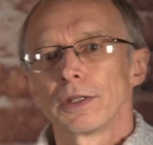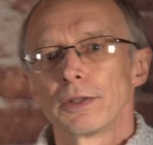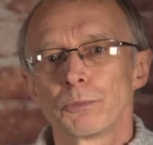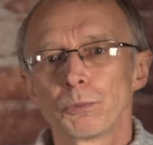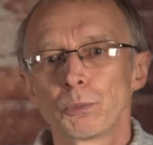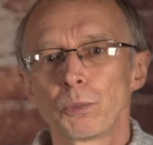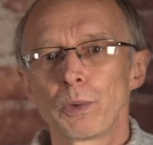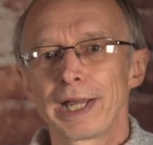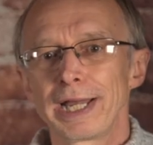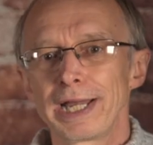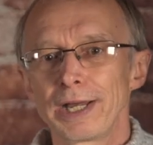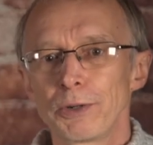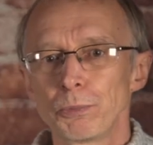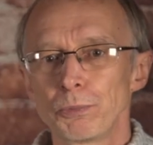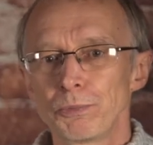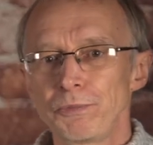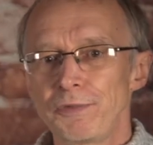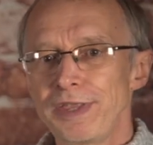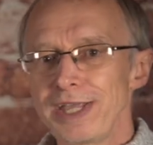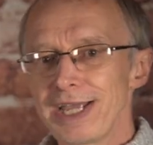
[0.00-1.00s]
where
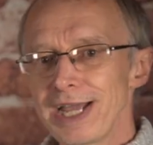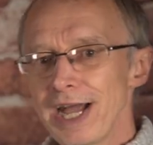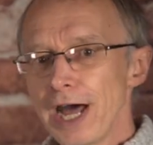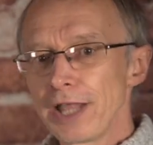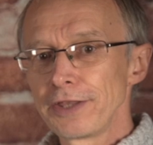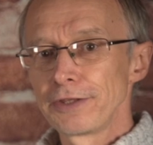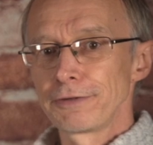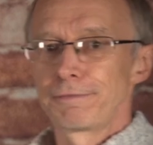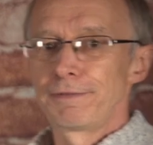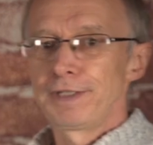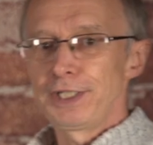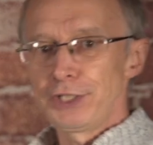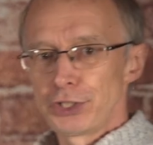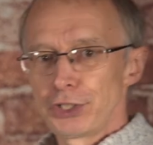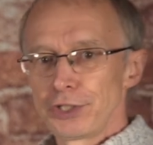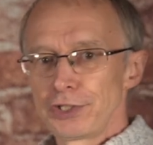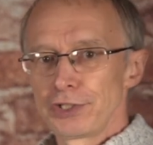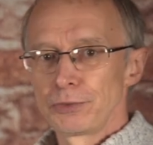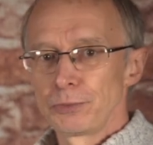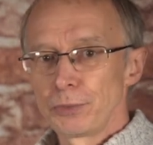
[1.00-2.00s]
the other
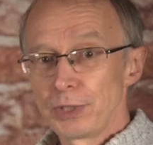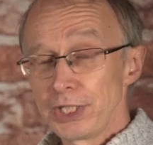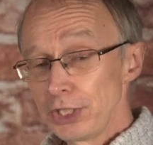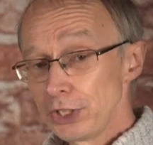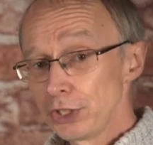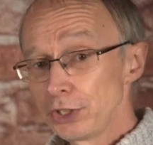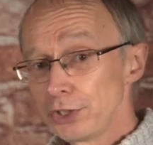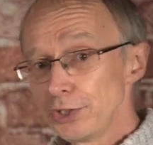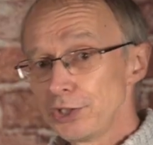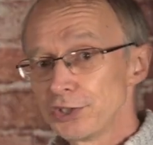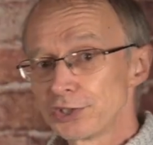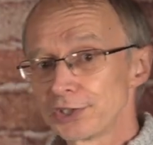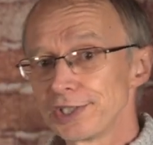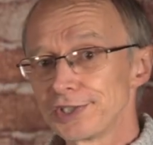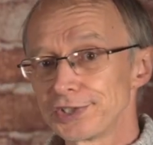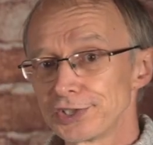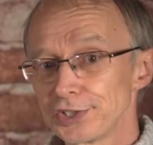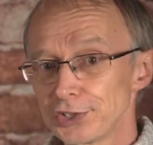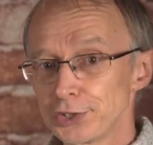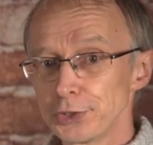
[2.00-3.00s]
feature that we used
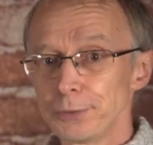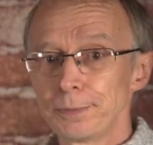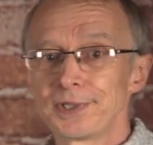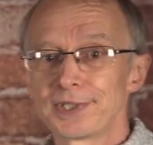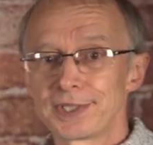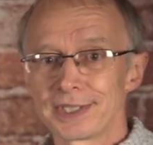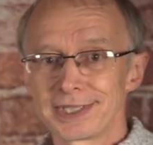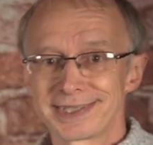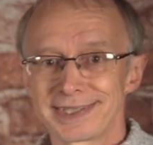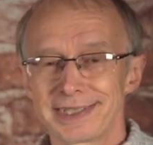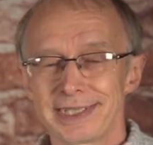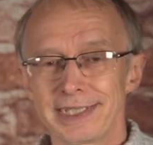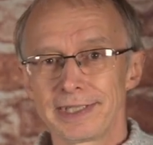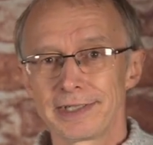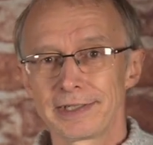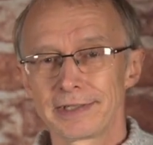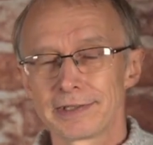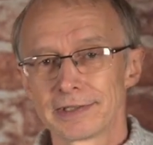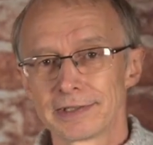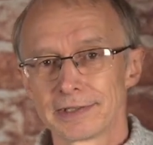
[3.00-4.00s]
is the Super
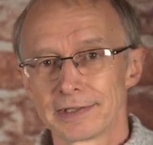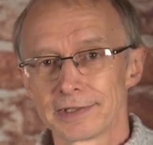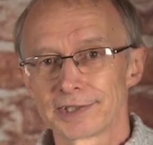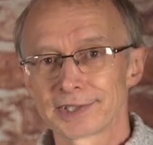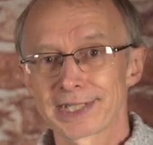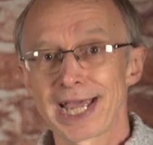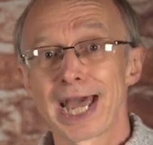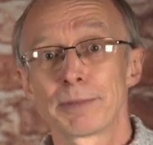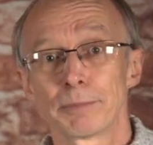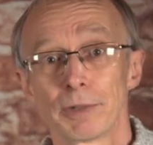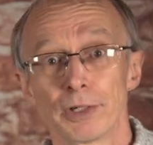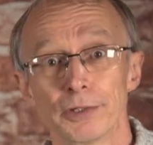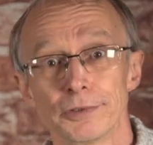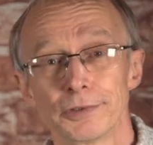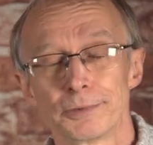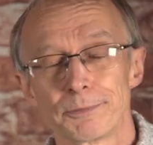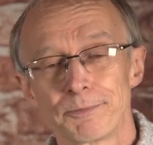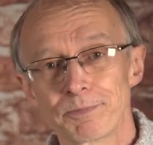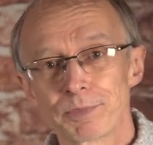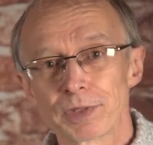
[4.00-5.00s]
16 scan mode.
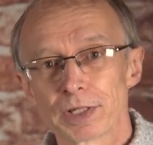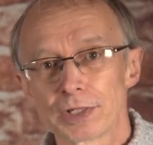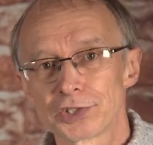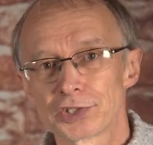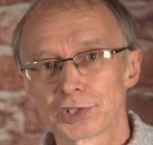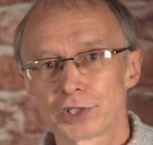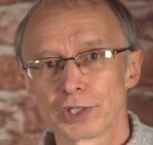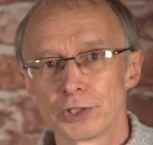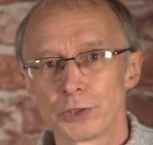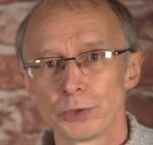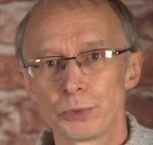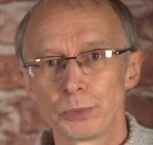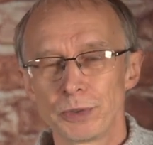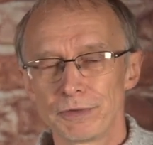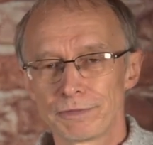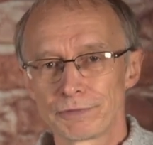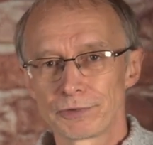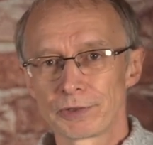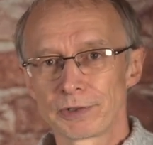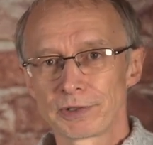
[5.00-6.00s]
So
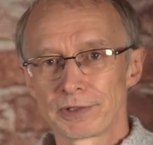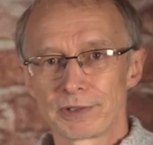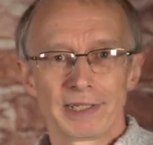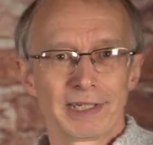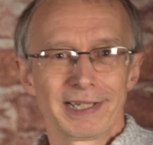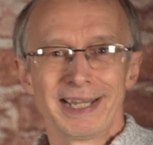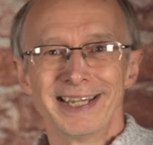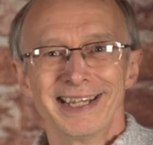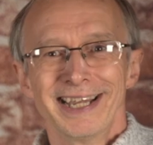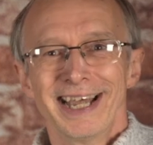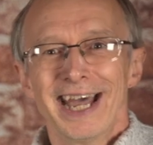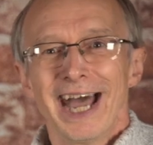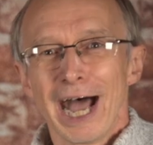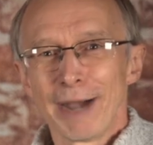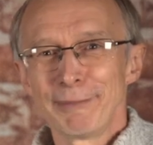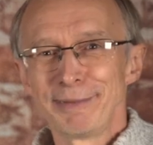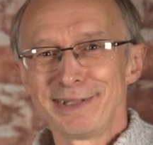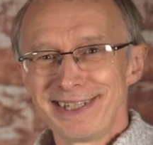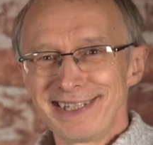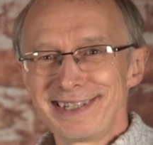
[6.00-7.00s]
we've,
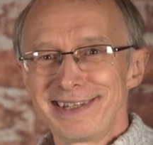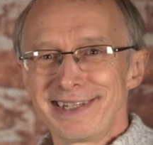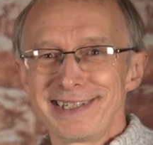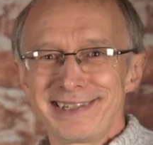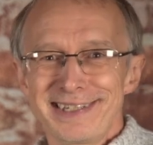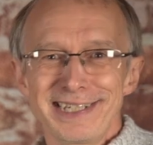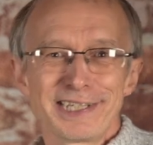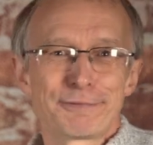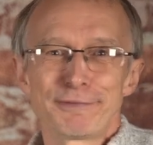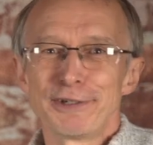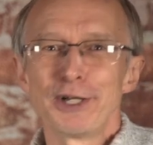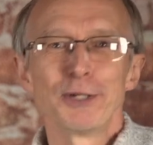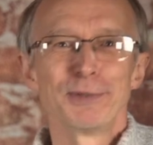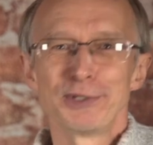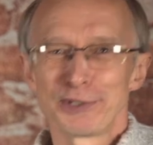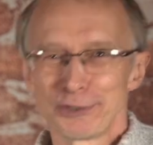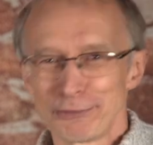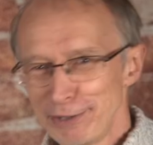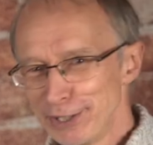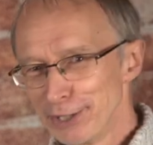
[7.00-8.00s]
I mean, this film
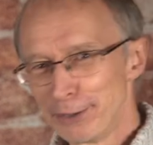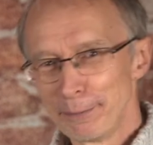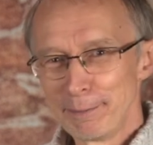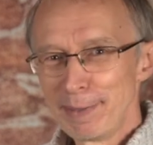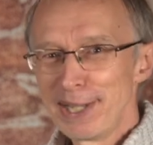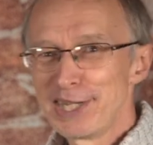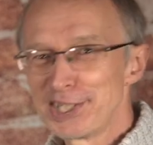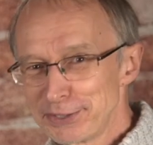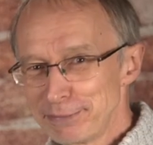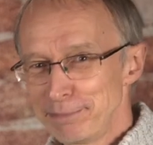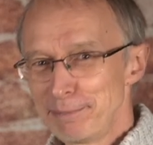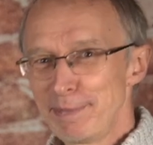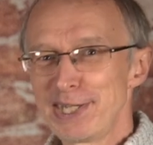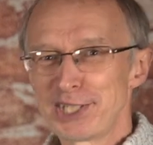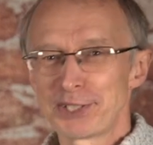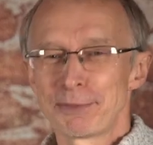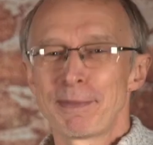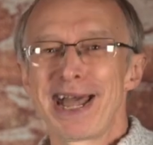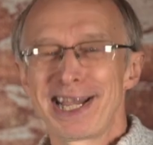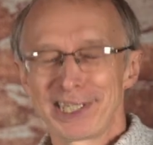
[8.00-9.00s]
is a real
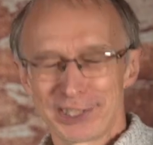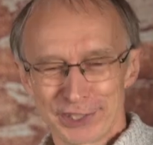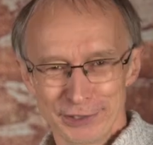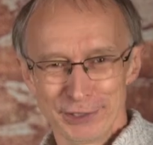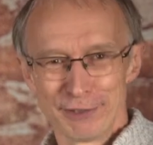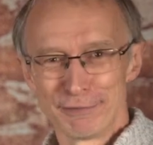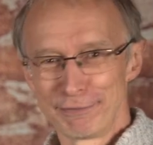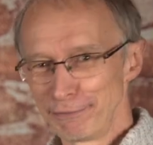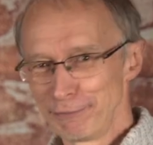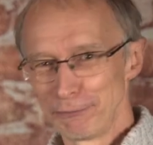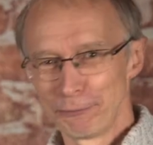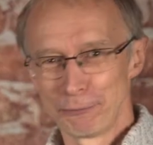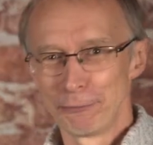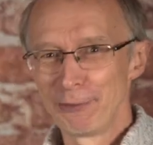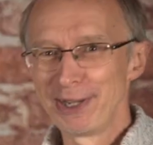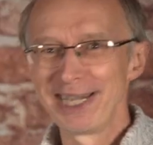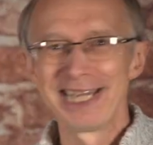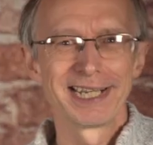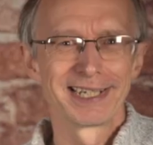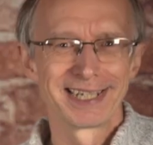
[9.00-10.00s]
mishmash of
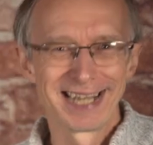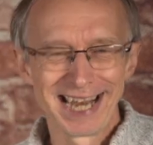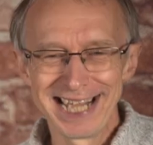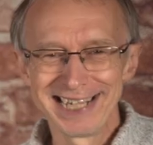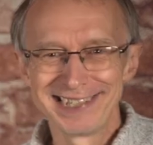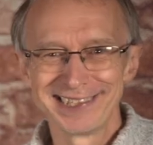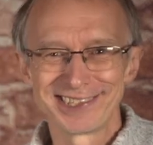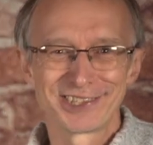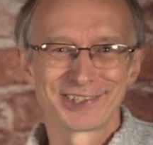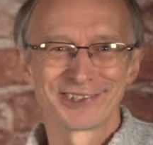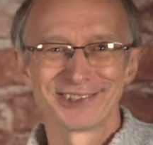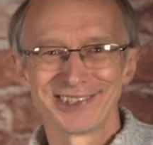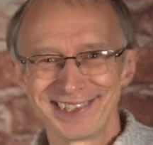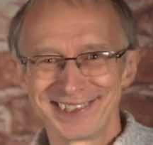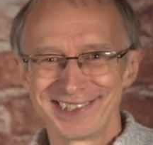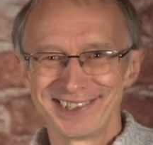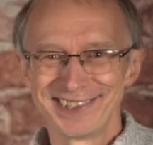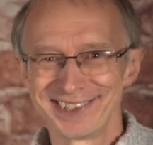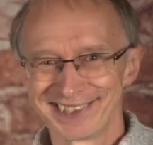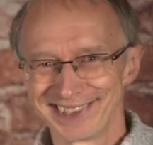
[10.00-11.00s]
weird lens
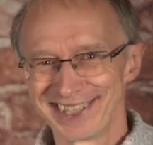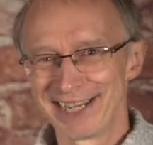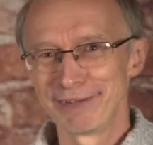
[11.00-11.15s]
choices and